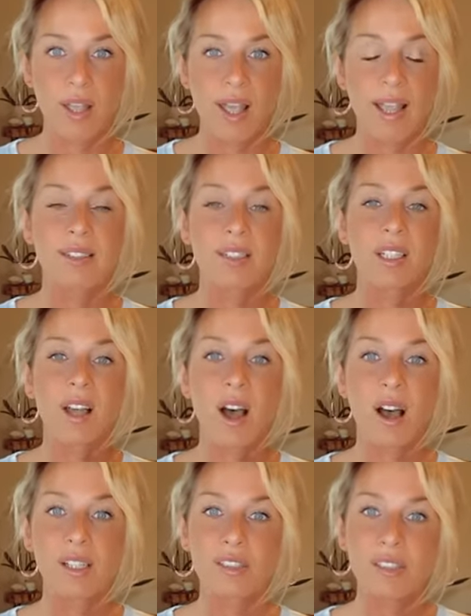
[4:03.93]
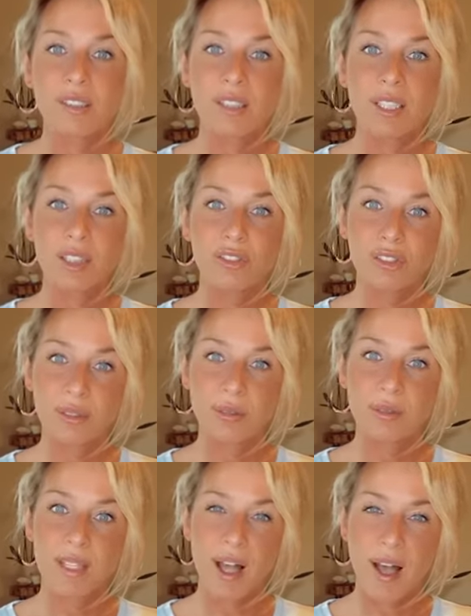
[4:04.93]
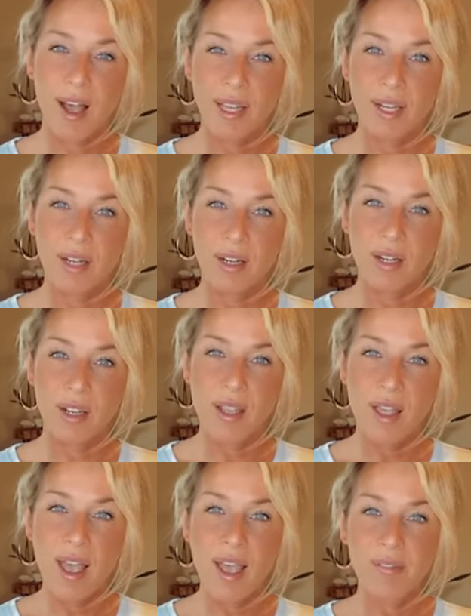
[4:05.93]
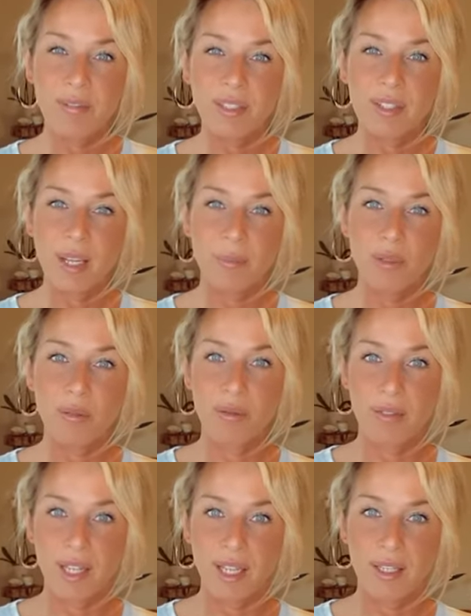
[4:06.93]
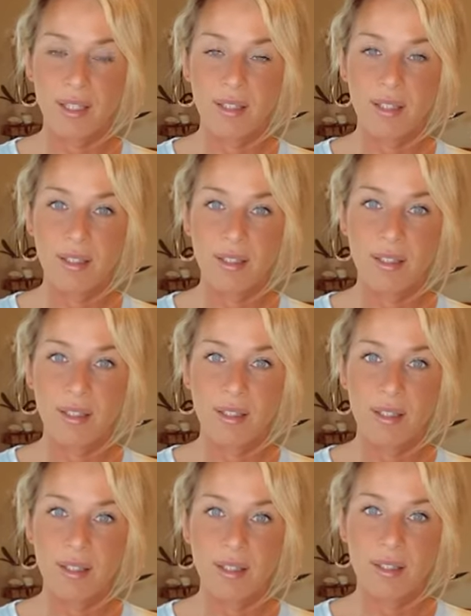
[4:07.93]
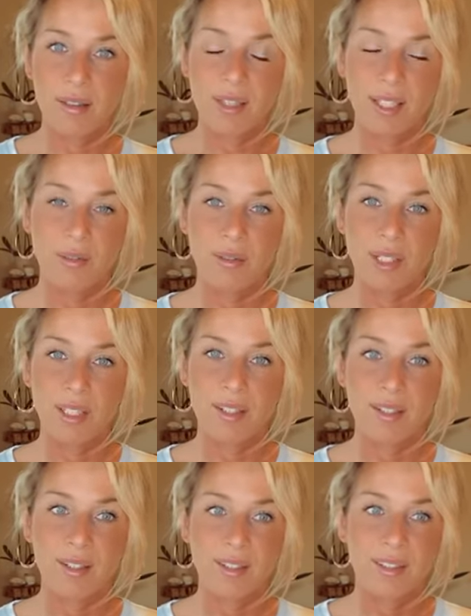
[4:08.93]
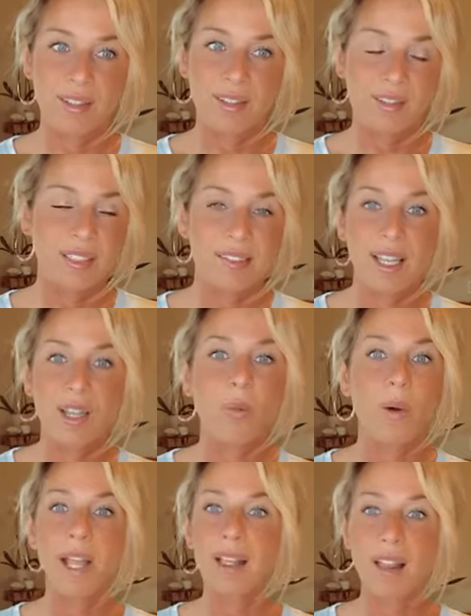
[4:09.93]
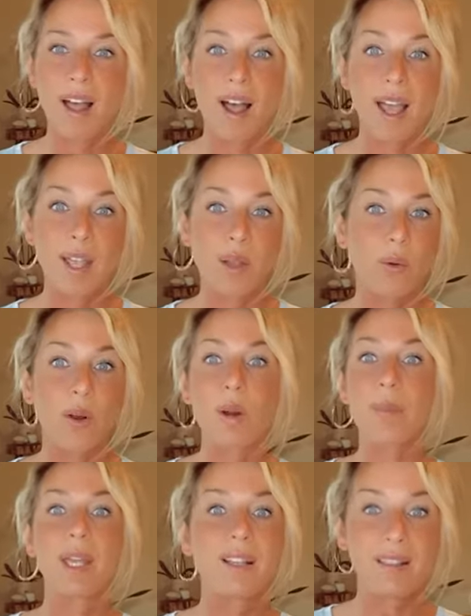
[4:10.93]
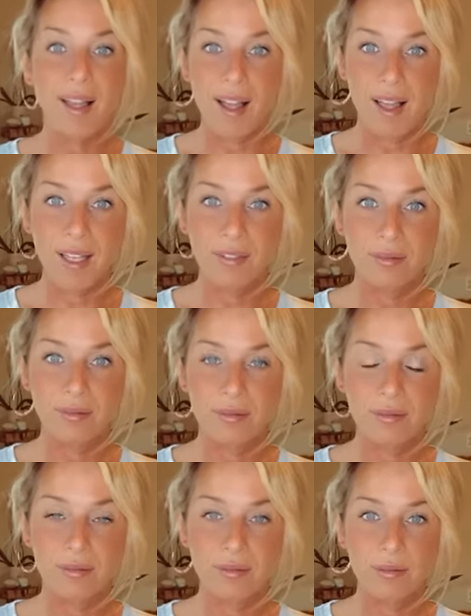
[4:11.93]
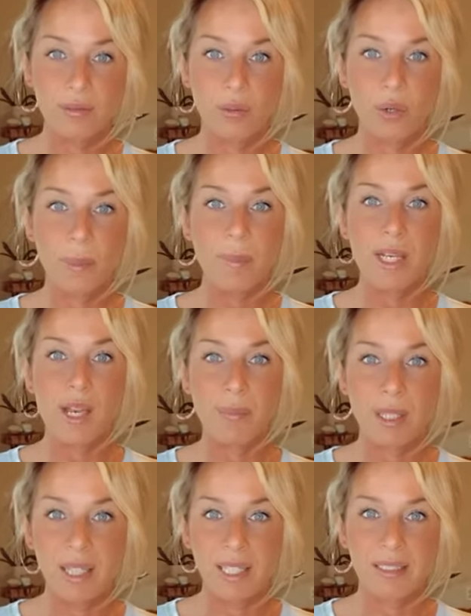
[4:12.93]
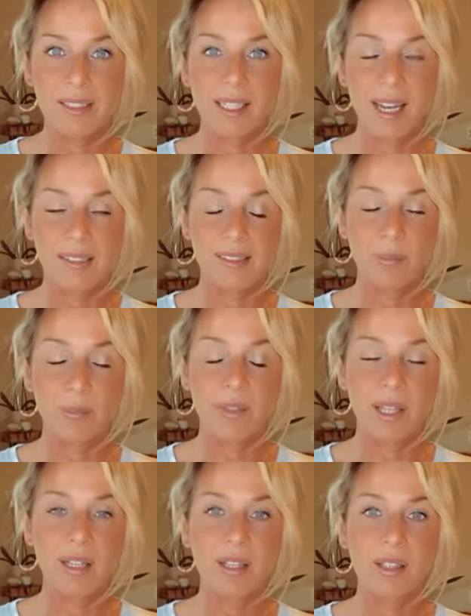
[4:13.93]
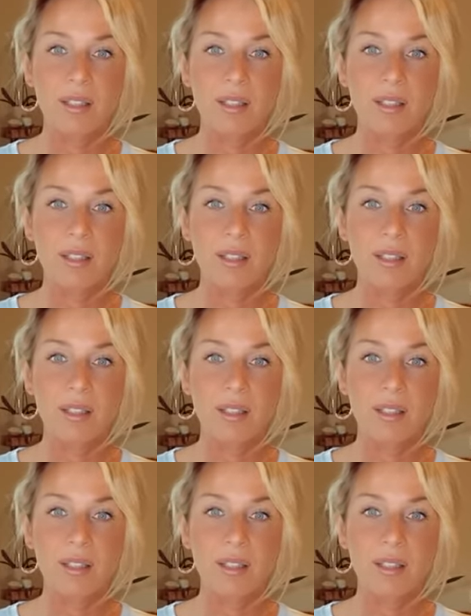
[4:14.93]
And to consciously choose higher. Every time you think that you need to say a white lie or a big lie or manipulate to get something,